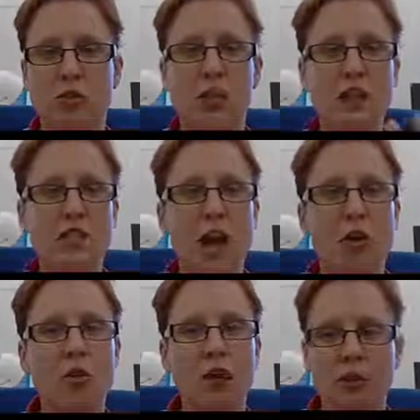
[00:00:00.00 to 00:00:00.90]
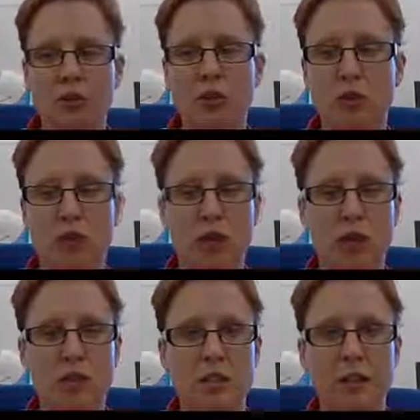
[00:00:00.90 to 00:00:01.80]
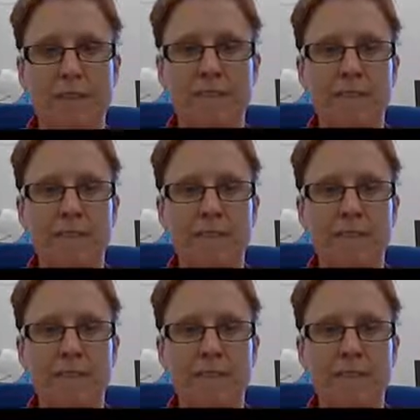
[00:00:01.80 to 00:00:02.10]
So that's how you have to look at things.